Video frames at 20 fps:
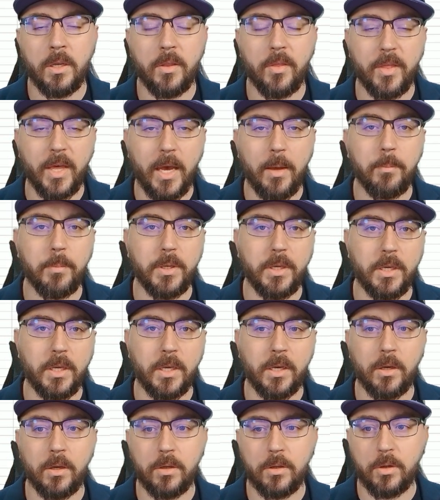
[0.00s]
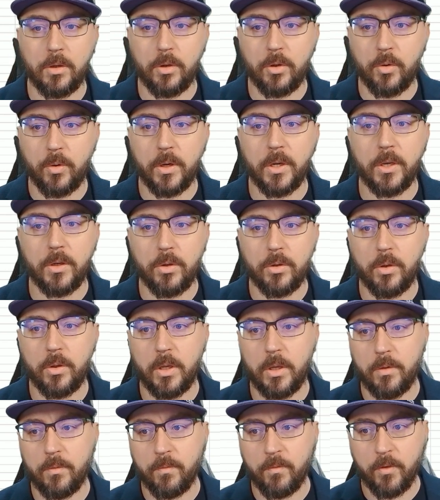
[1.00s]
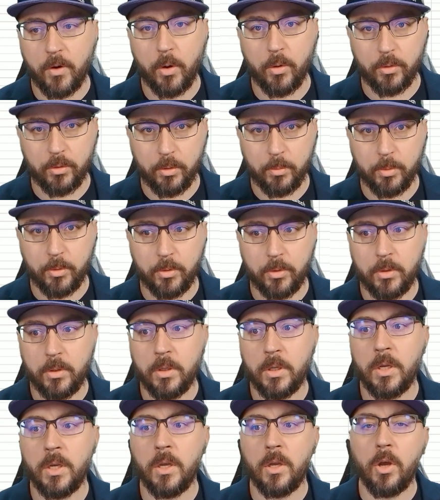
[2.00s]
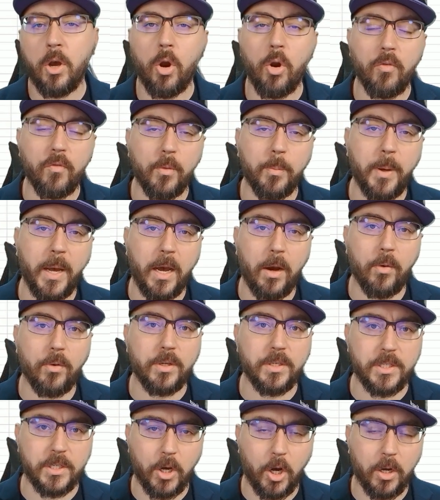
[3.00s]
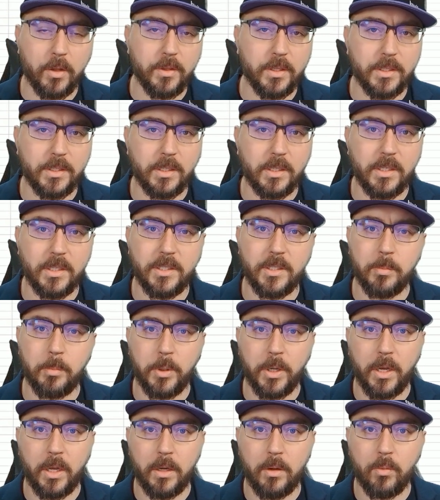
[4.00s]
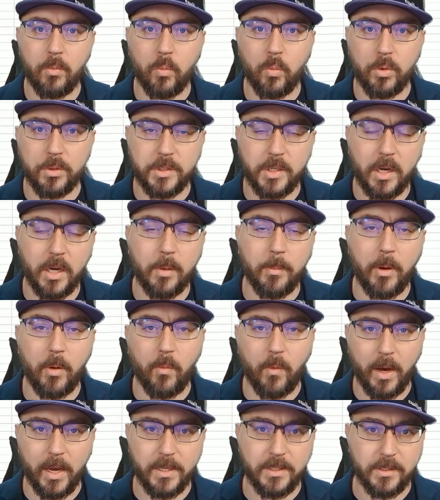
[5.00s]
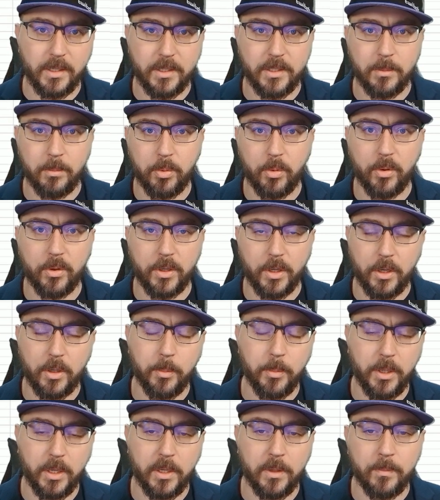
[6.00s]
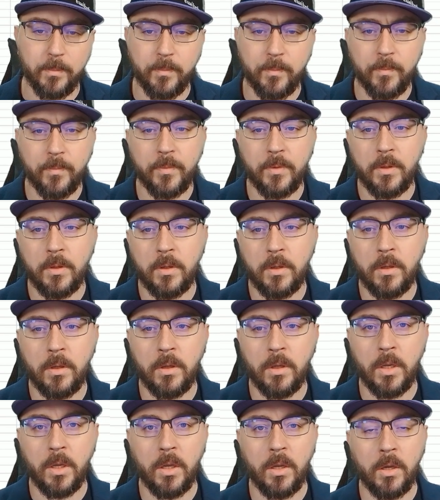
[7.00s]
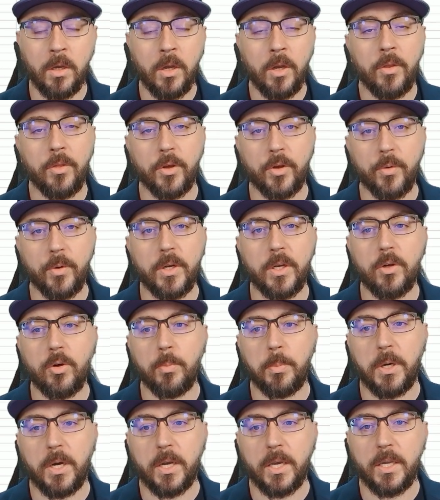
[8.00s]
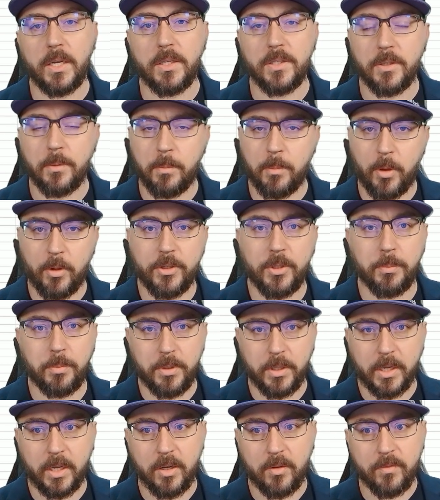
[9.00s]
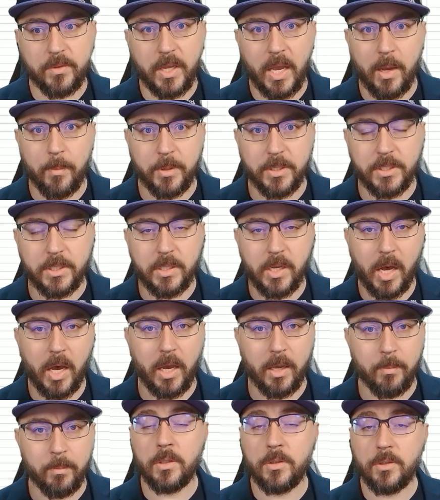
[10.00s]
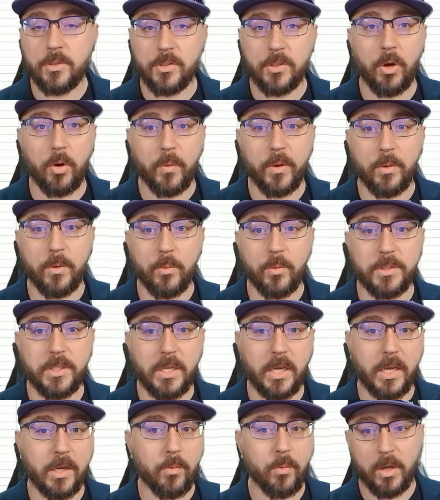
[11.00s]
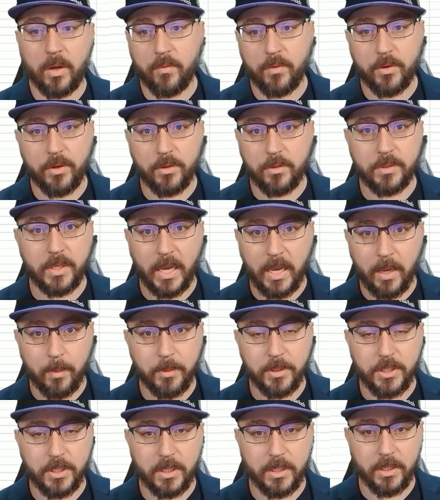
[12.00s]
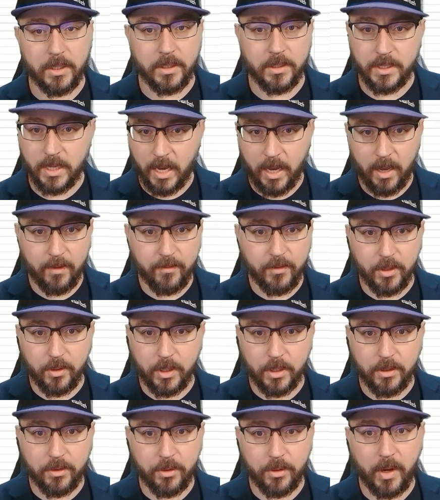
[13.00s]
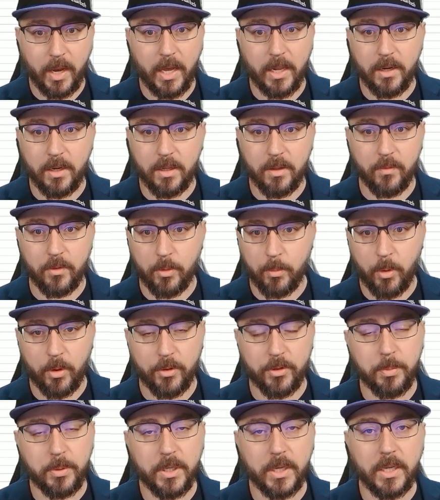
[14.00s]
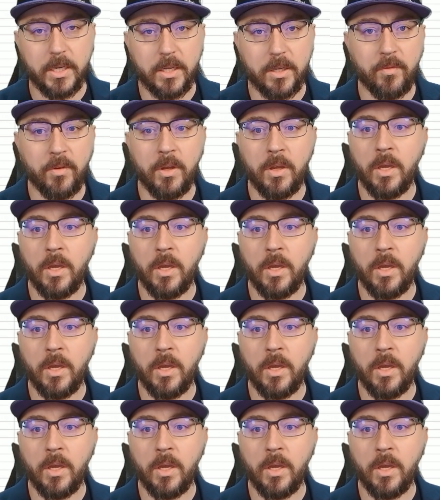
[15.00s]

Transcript: That being critical, vulnerable. Overpowered is on this list, but we'll talk about why it's less important here in a minute. The critical bucket is a multiplicative damage type. So it will take whatever your damage is after you get through your additive and your multiplicative,